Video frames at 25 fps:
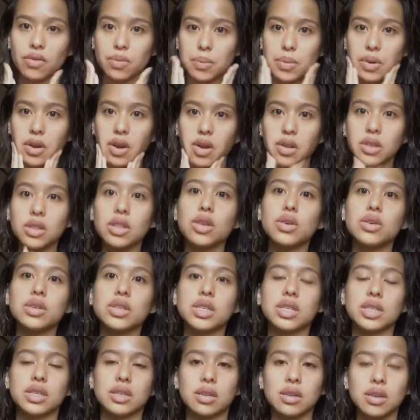put on
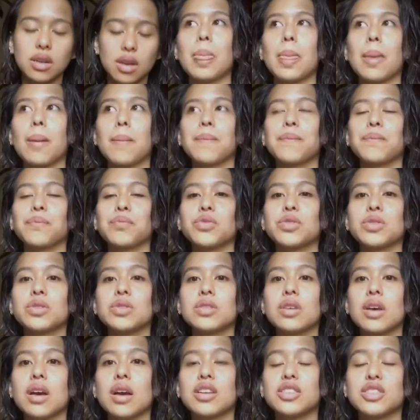lotion.
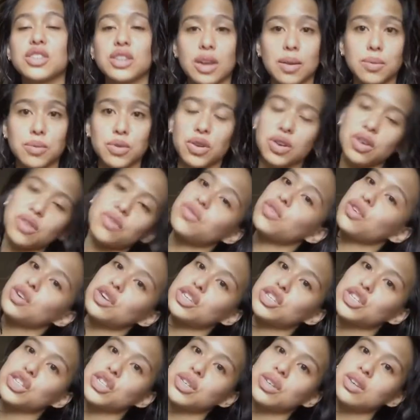Today I'm doing a photo
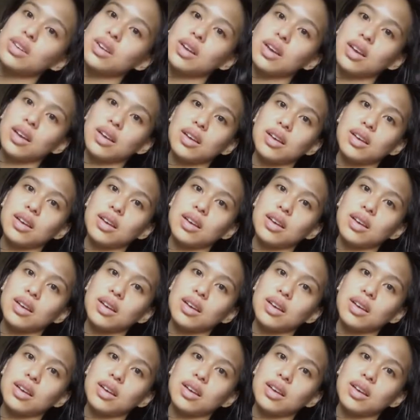shoot.